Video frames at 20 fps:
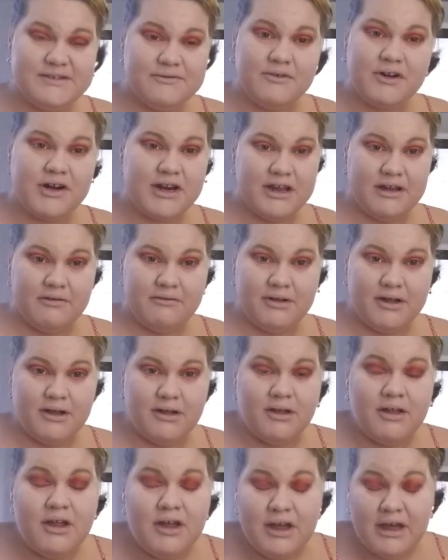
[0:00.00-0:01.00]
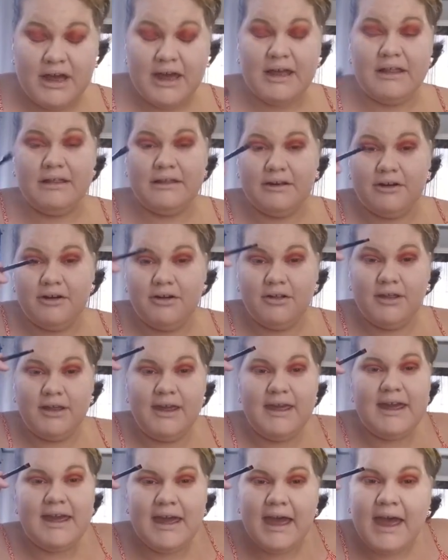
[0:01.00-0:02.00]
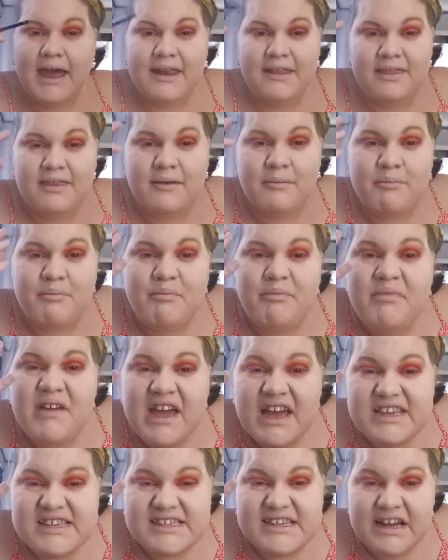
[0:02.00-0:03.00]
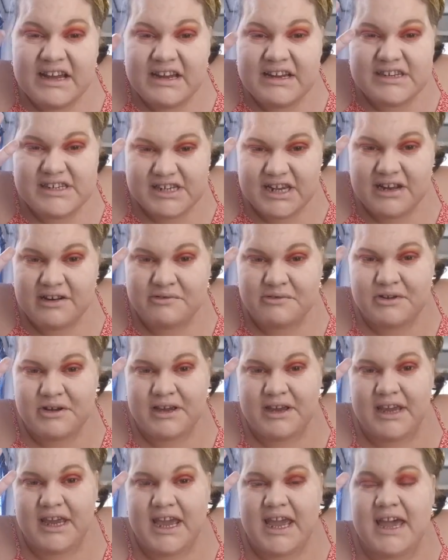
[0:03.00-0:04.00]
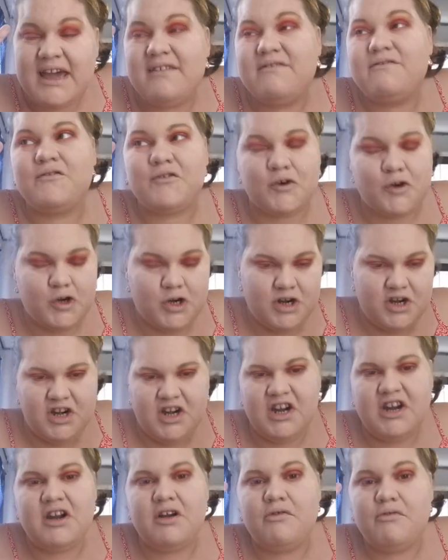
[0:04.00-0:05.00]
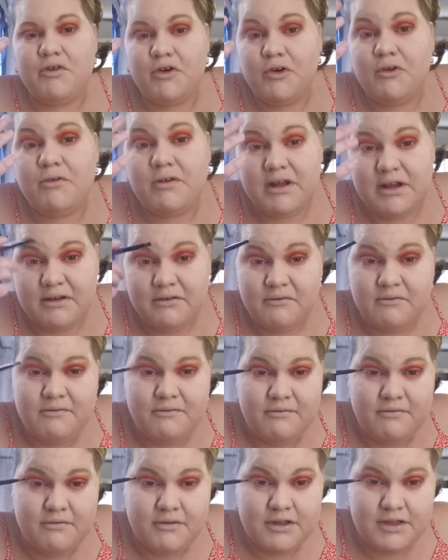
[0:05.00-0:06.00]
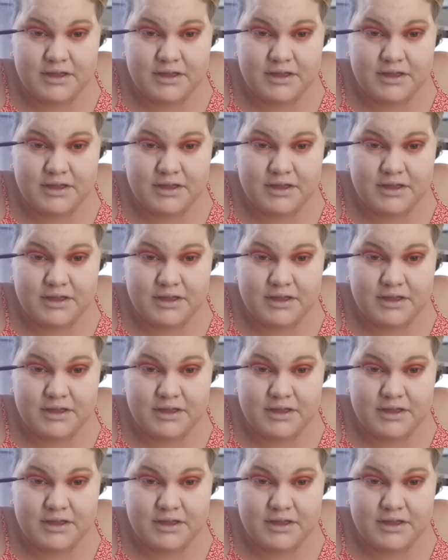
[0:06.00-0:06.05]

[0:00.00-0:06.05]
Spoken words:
I literally had the best eyeshadow day ever, and I ruined it with this color.